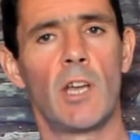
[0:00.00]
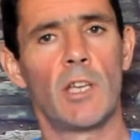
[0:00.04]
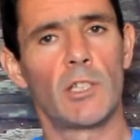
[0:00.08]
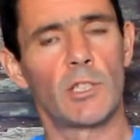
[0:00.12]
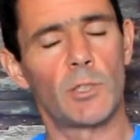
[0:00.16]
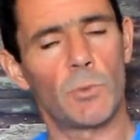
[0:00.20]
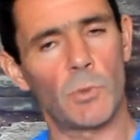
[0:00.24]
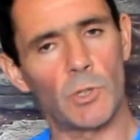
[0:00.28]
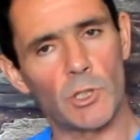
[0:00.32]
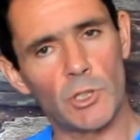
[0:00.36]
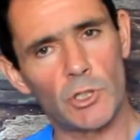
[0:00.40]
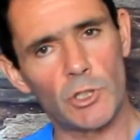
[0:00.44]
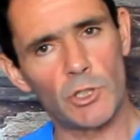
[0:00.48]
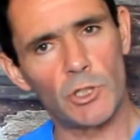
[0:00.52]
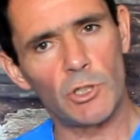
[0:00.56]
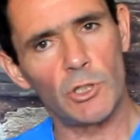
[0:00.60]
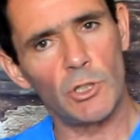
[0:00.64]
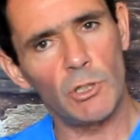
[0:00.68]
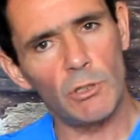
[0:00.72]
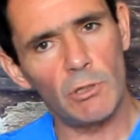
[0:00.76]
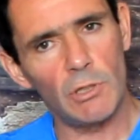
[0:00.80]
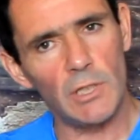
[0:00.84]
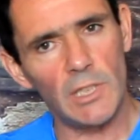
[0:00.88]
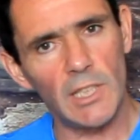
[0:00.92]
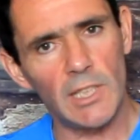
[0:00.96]
So we're
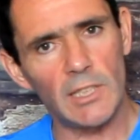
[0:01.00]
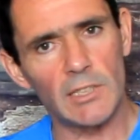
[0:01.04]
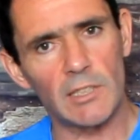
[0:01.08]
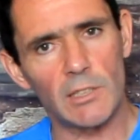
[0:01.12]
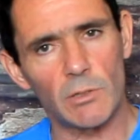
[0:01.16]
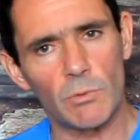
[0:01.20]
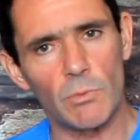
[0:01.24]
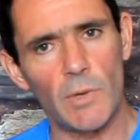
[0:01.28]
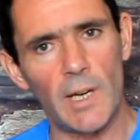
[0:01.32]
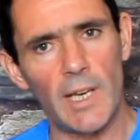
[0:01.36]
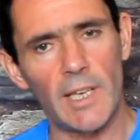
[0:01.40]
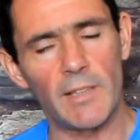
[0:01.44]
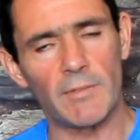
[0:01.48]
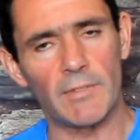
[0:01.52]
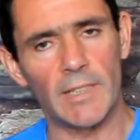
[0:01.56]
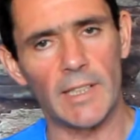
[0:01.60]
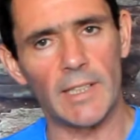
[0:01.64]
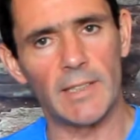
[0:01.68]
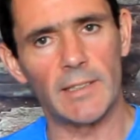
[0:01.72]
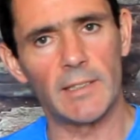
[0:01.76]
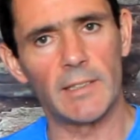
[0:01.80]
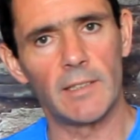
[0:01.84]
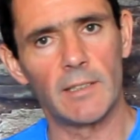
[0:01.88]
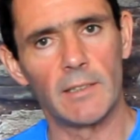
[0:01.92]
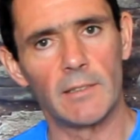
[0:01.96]
tuning into the
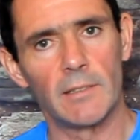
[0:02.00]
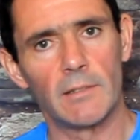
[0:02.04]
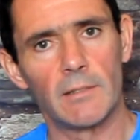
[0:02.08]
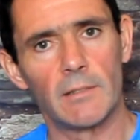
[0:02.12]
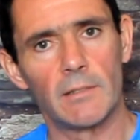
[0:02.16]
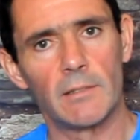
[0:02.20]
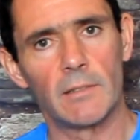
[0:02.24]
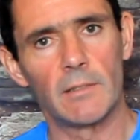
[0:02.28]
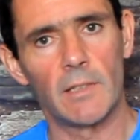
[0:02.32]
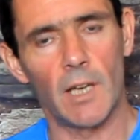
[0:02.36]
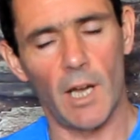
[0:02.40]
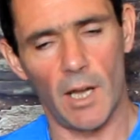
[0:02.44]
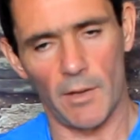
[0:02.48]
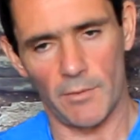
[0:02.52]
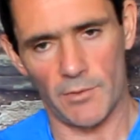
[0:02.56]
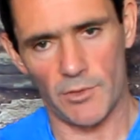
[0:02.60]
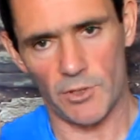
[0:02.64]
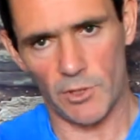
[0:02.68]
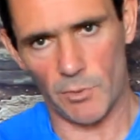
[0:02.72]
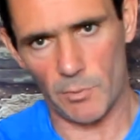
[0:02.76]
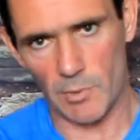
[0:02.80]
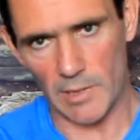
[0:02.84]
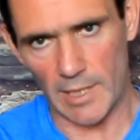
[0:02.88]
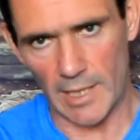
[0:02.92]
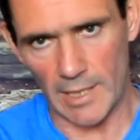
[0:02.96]
wavelength of
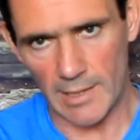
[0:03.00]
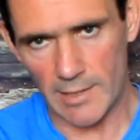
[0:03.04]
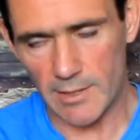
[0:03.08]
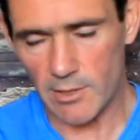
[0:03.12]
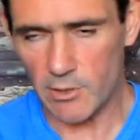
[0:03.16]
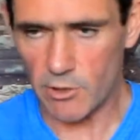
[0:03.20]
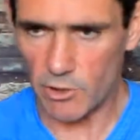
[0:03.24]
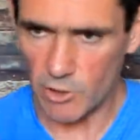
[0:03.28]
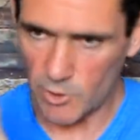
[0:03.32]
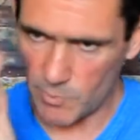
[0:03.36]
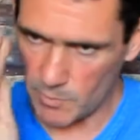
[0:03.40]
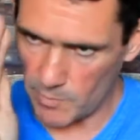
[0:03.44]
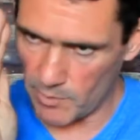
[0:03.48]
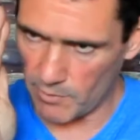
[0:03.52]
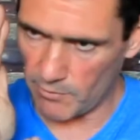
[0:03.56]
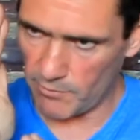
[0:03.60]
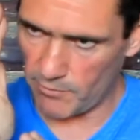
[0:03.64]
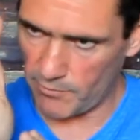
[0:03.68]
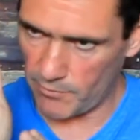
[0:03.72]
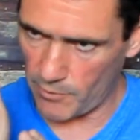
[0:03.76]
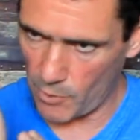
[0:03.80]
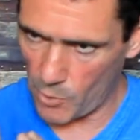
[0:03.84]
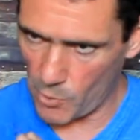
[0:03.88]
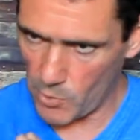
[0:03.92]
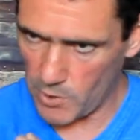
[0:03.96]
someone else just by
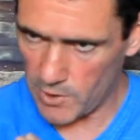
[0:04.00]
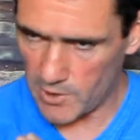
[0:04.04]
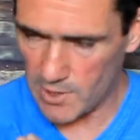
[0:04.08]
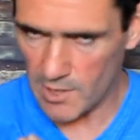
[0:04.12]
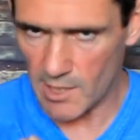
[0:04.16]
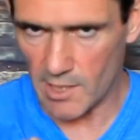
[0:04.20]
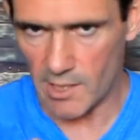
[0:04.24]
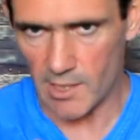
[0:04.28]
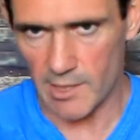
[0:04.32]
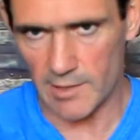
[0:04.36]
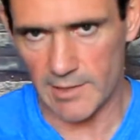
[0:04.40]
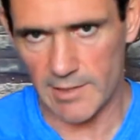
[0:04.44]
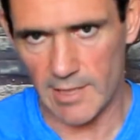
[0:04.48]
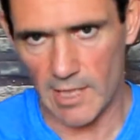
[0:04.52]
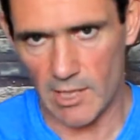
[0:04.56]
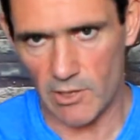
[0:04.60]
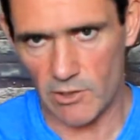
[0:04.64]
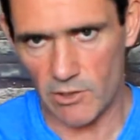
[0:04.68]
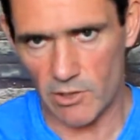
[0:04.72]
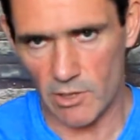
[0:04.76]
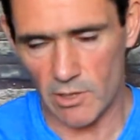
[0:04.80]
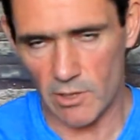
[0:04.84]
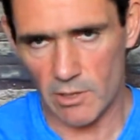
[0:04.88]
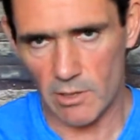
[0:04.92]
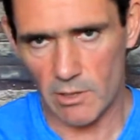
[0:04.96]
focusing our
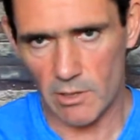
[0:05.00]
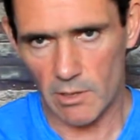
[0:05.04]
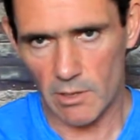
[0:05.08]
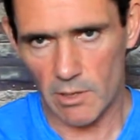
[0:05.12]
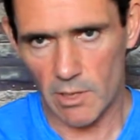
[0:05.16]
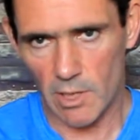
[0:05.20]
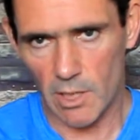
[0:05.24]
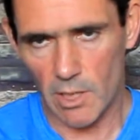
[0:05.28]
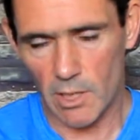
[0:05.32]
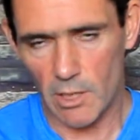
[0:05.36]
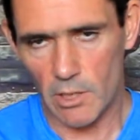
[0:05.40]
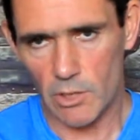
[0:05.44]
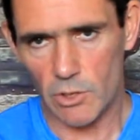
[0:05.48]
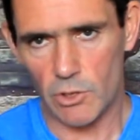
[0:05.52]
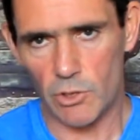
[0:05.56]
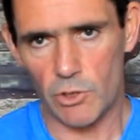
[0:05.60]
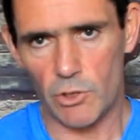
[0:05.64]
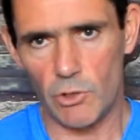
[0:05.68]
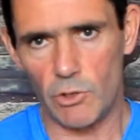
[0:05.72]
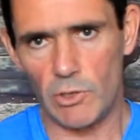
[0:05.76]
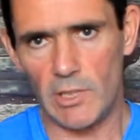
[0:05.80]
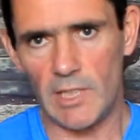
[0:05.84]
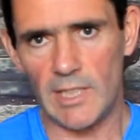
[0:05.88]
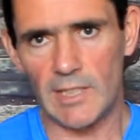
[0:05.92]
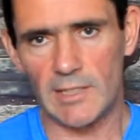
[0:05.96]
attention,
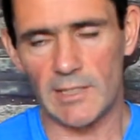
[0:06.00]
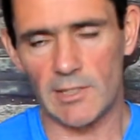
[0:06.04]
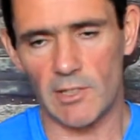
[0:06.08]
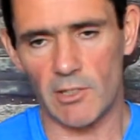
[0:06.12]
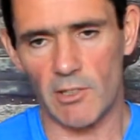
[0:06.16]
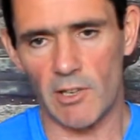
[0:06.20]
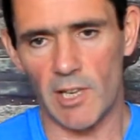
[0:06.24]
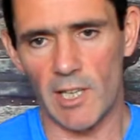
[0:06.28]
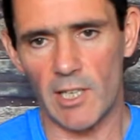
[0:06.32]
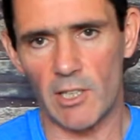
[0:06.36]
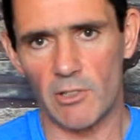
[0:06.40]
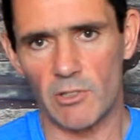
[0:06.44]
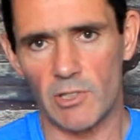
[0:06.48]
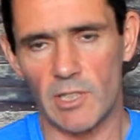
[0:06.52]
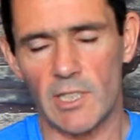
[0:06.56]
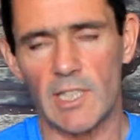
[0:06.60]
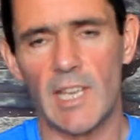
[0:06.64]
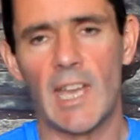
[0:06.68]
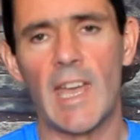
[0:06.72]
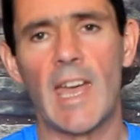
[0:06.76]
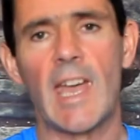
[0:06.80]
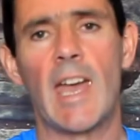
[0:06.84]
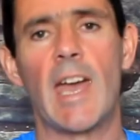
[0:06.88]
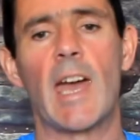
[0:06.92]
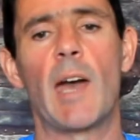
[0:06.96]
tuning into their energy
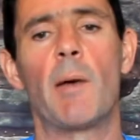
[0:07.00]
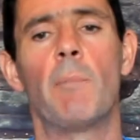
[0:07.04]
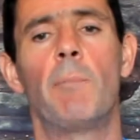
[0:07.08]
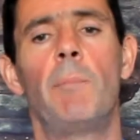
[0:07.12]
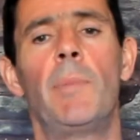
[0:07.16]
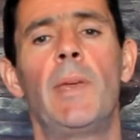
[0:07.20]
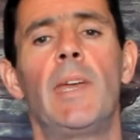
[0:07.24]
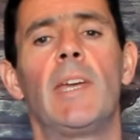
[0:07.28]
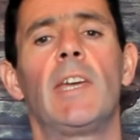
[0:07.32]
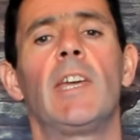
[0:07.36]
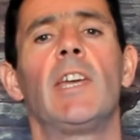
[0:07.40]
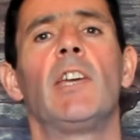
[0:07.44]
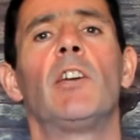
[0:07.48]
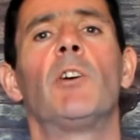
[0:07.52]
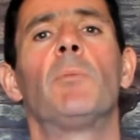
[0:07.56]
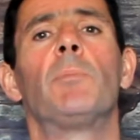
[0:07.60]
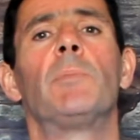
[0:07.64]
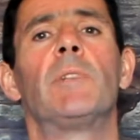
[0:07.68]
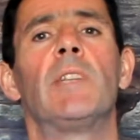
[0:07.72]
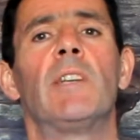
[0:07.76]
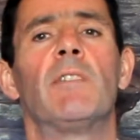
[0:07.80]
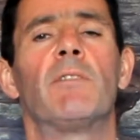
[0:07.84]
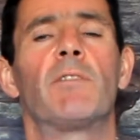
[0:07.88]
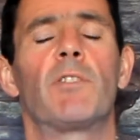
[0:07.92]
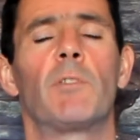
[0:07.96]
and picking up
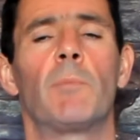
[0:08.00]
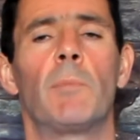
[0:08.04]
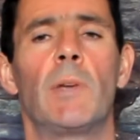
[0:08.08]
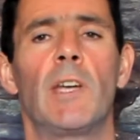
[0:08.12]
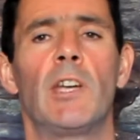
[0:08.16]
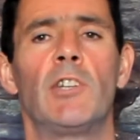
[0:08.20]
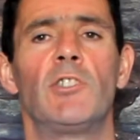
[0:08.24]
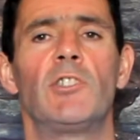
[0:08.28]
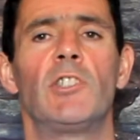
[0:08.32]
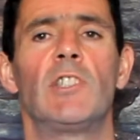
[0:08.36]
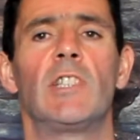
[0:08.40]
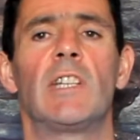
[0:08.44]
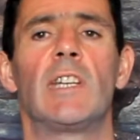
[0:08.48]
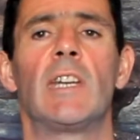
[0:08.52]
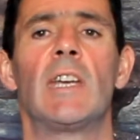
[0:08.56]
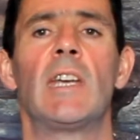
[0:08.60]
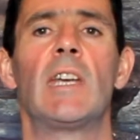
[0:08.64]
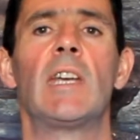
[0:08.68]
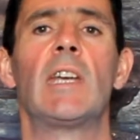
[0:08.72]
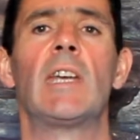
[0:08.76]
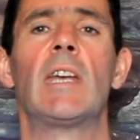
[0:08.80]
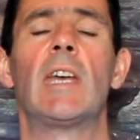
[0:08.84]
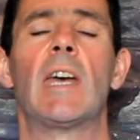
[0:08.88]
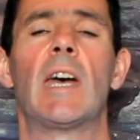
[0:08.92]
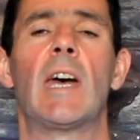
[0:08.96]
the information
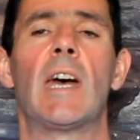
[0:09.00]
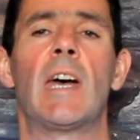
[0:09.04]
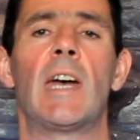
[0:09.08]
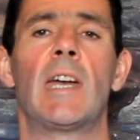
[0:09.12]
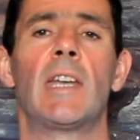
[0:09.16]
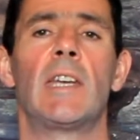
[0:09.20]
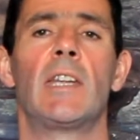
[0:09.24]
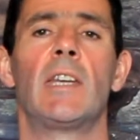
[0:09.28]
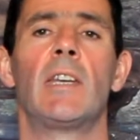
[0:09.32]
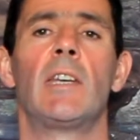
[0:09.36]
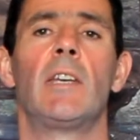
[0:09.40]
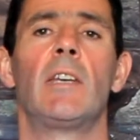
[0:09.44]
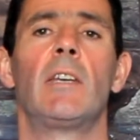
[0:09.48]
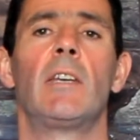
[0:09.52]
and